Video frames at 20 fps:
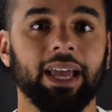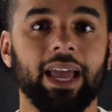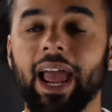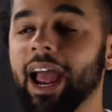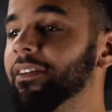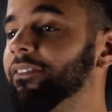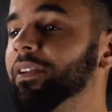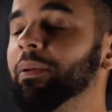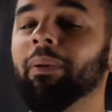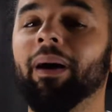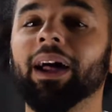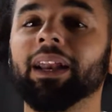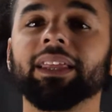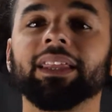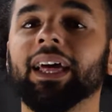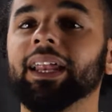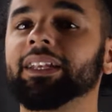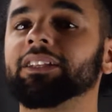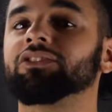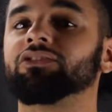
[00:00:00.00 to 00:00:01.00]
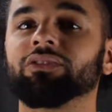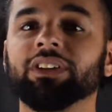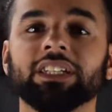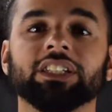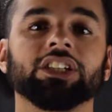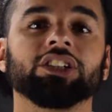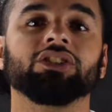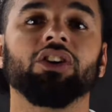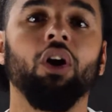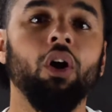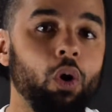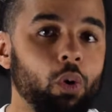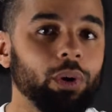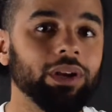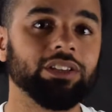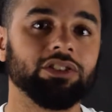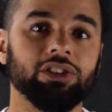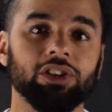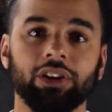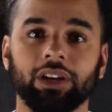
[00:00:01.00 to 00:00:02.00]
Everybody that is rich is
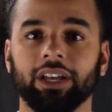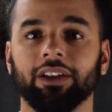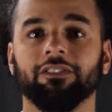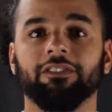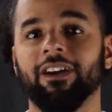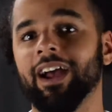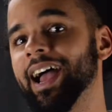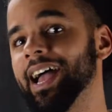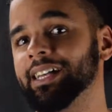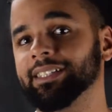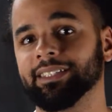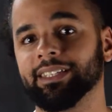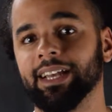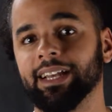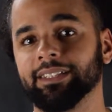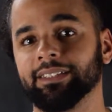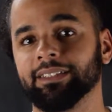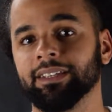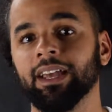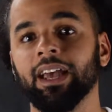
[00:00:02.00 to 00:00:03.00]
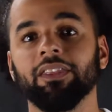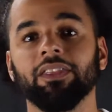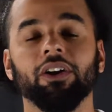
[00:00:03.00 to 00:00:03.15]
always looking for assets.